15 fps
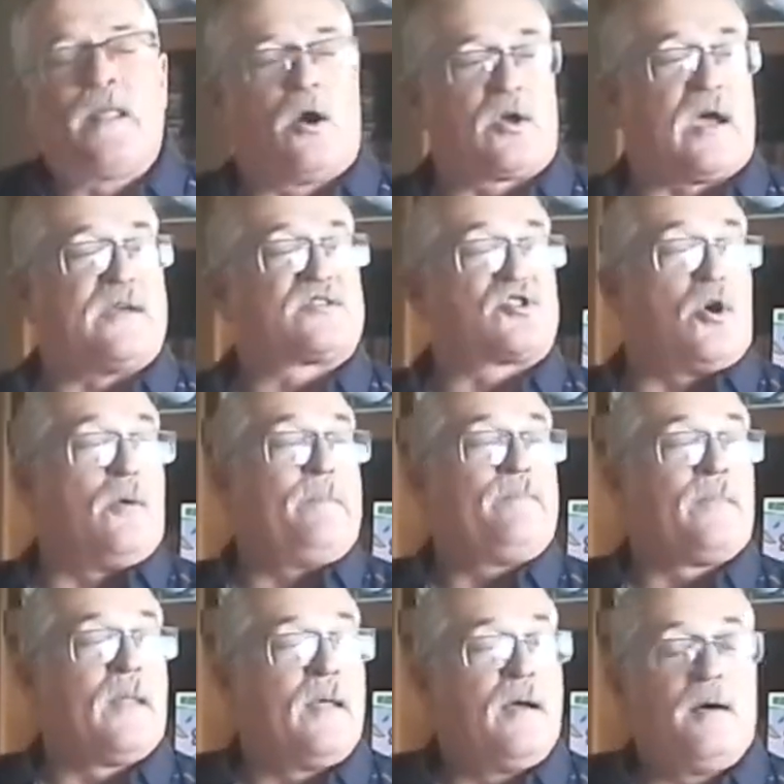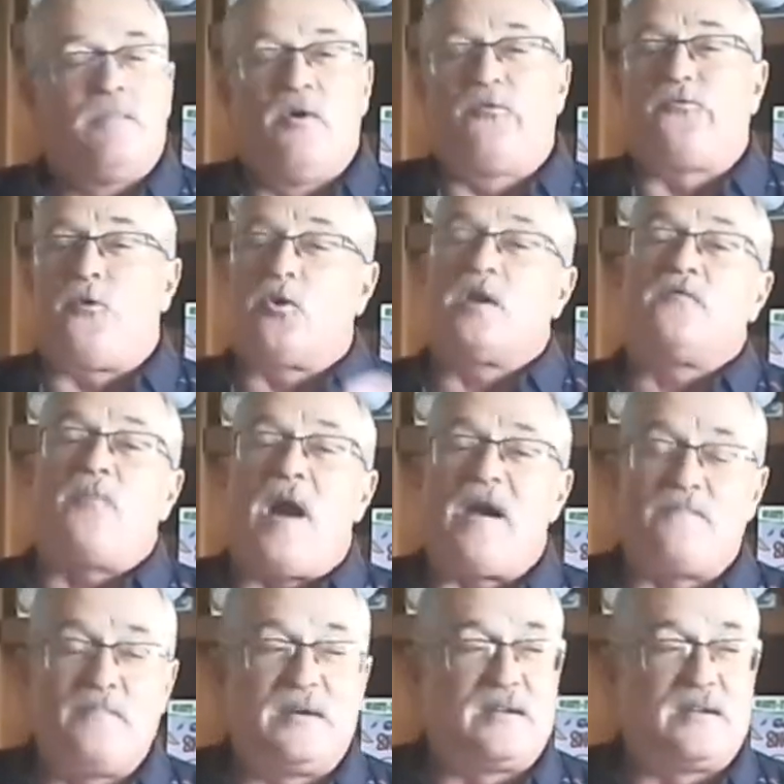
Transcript: Okay, so about 45